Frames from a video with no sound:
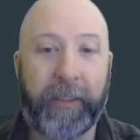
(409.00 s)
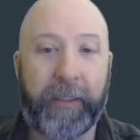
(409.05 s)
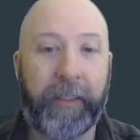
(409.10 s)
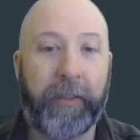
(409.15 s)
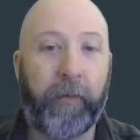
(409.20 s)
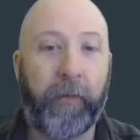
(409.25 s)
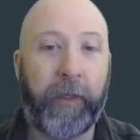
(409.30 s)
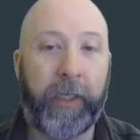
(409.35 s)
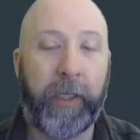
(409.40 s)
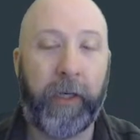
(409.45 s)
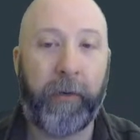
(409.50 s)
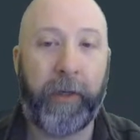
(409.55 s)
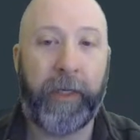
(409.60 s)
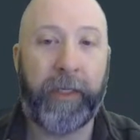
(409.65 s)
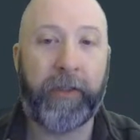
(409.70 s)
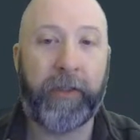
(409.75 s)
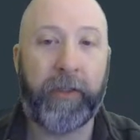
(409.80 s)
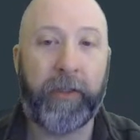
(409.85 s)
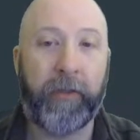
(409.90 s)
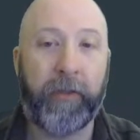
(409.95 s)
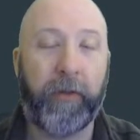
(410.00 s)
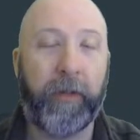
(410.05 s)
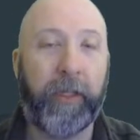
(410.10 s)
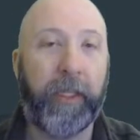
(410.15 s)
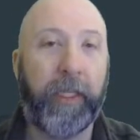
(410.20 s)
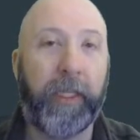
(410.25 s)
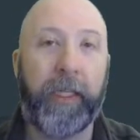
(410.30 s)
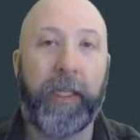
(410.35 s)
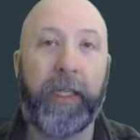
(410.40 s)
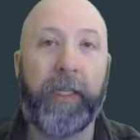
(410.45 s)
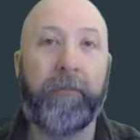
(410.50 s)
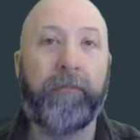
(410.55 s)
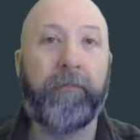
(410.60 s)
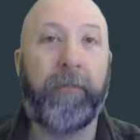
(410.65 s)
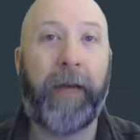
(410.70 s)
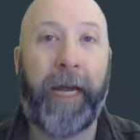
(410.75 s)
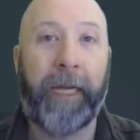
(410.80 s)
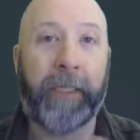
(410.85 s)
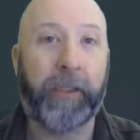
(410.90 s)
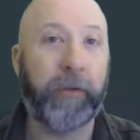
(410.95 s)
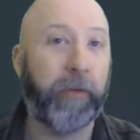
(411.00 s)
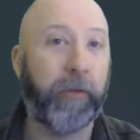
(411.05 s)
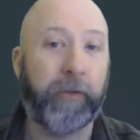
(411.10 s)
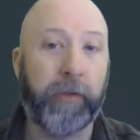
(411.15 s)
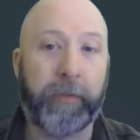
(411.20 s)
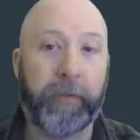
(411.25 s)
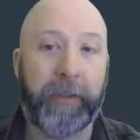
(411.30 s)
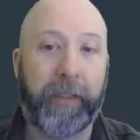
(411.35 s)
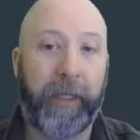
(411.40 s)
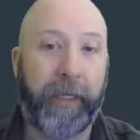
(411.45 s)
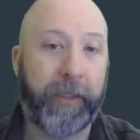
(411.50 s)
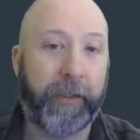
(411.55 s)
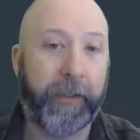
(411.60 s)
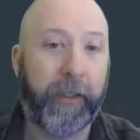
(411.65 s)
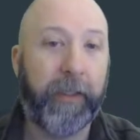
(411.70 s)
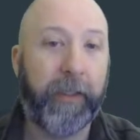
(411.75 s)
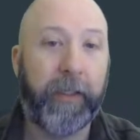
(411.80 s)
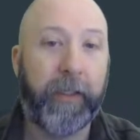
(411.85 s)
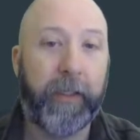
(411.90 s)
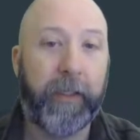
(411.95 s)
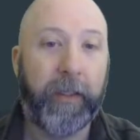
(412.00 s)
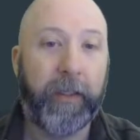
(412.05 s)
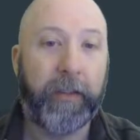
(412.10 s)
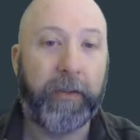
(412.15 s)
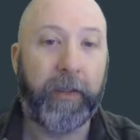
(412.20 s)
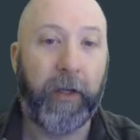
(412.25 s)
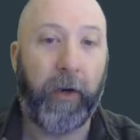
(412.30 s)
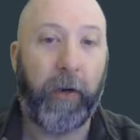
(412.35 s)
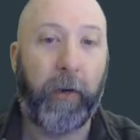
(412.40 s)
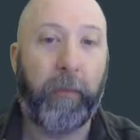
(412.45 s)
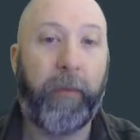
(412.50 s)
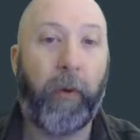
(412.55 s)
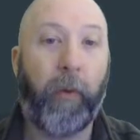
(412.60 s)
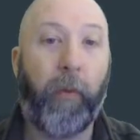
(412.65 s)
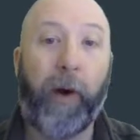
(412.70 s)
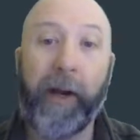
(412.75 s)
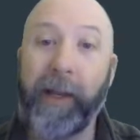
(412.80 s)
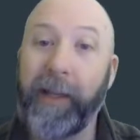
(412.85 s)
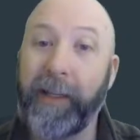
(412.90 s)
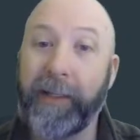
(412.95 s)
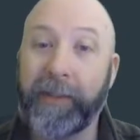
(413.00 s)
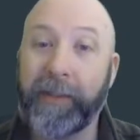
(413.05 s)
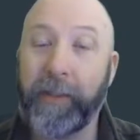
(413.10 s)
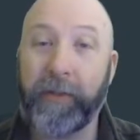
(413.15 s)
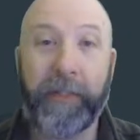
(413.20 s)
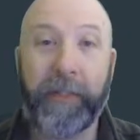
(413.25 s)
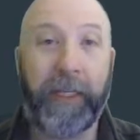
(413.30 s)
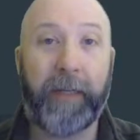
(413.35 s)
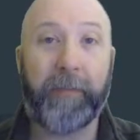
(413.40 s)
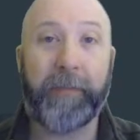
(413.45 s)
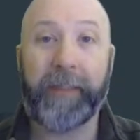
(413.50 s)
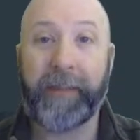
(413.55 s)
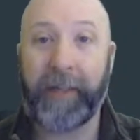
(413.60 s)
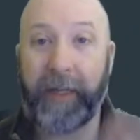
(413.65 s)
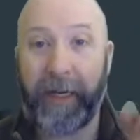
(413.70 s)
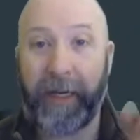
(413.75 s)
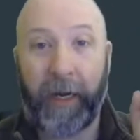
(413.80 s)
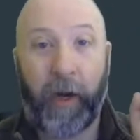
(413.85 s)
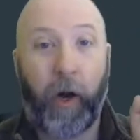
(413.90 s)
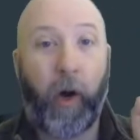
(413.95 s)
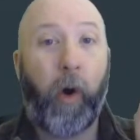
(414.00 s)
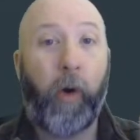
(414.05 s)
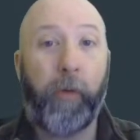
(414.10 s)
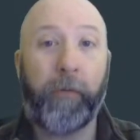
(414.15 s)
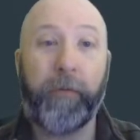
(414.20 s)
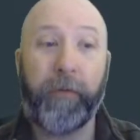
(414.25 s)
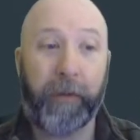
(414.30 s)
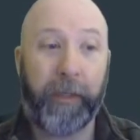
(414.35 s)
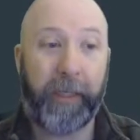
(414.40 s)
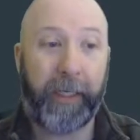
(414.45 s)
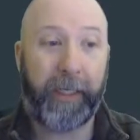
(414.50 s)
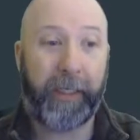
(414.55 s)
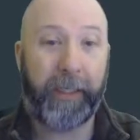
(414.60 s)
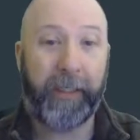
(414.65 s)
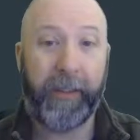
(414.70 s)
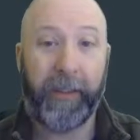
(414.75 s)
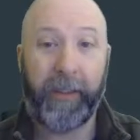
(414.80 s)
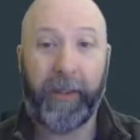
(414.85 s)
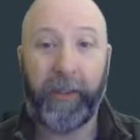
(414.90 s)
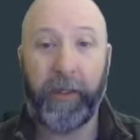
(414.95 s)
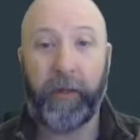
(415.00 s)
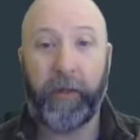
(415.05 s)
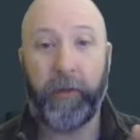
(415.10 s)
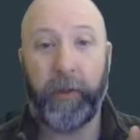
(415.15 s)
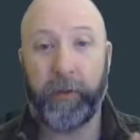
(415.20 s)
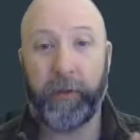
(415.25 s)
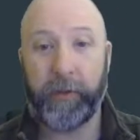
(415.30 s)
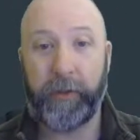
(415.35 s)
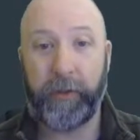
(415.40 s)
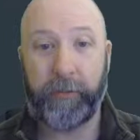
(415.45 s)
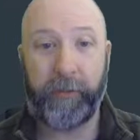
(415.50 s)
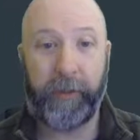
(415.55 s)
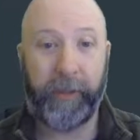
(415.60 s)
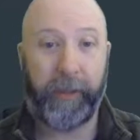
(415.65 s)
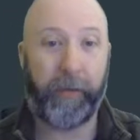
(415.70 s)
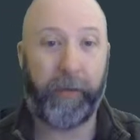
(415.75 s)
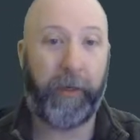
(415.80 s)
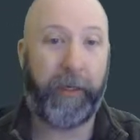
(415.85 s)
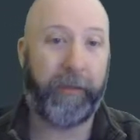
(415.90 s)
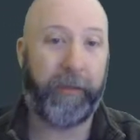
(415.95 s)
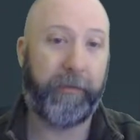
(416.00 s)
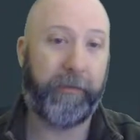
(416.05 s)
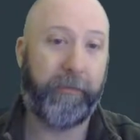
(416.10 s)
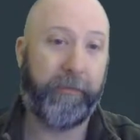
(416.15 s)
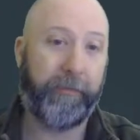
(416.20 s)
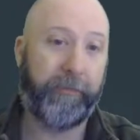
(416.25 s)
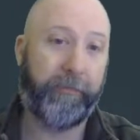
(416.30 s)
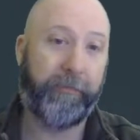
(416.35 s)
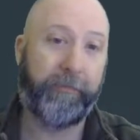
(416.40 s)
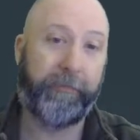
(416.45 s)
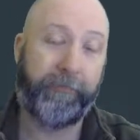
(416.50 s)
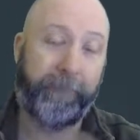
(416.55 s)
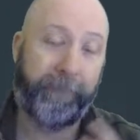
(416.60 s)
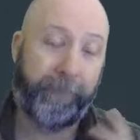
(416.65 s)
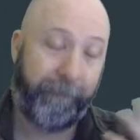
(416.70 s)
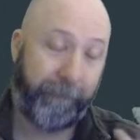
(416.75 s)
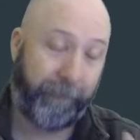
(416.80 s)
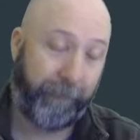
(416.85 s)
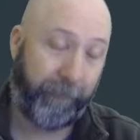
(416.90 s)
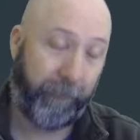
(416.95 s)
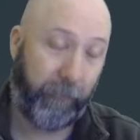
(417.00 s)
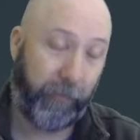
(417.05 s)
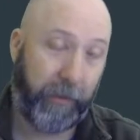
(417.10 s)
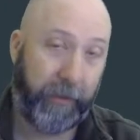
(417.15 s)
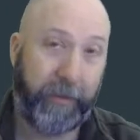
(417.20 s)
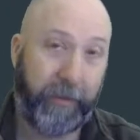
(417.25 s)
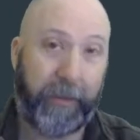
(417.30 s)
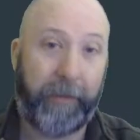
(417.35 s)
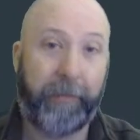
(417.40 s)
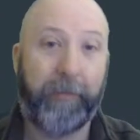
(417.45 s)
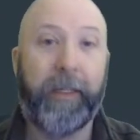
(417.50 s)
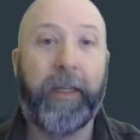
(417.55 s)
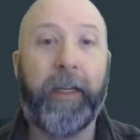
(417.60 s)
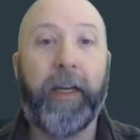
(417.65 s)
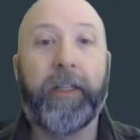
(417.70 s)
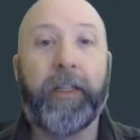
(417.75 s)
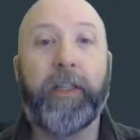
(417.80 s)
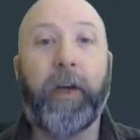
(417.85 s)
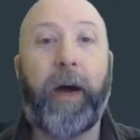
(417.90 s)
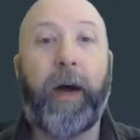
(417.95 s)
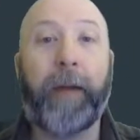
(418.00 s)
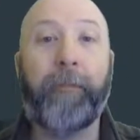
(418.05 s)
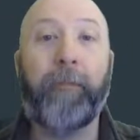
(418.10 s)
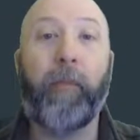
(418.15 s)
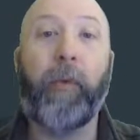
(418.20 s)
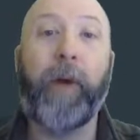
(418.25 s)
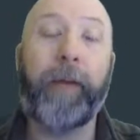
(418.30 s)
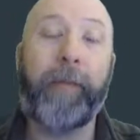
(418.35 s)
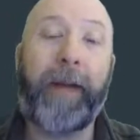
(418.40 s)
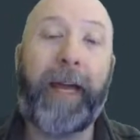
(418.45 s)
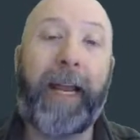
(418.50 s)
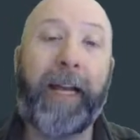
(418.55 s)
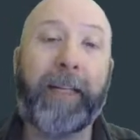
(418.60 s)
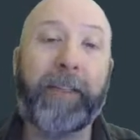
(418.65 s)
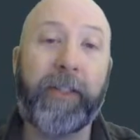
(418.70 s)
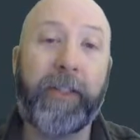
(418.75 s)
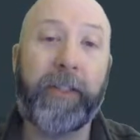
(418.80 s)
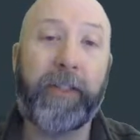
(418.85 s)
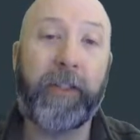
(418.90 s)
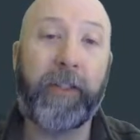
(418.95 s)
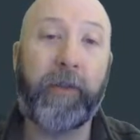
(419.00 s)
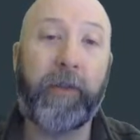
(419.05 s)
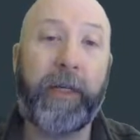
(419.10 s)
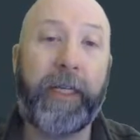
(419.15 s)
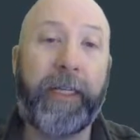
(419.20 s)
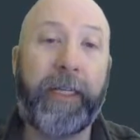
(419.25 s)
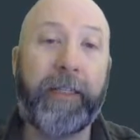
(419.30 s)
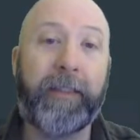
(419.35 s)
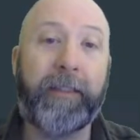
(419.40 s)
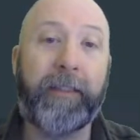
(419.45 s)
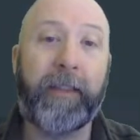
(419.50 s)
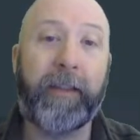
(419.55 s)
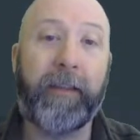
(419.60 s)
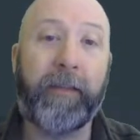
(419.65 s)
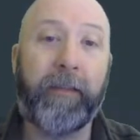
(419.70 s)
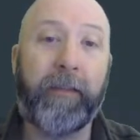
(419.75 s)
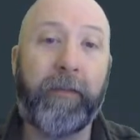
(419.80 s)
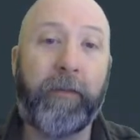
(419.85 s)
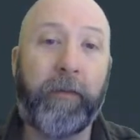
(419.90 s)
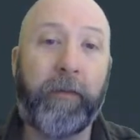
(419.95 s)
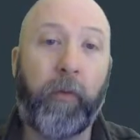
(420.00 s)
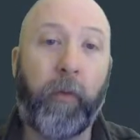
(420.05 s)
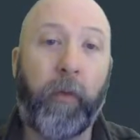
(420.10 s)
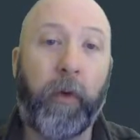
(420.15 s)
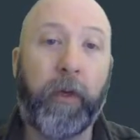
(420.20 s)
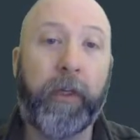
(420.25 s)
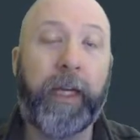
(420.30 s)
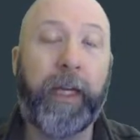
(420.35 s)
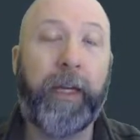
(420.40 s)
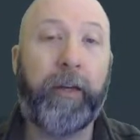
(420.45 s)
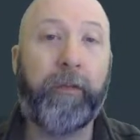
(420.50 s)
we go into the actual group stage. But one of these two teams is it. Hopefully, we will do fairly well. We'll see. So what I might actually do is working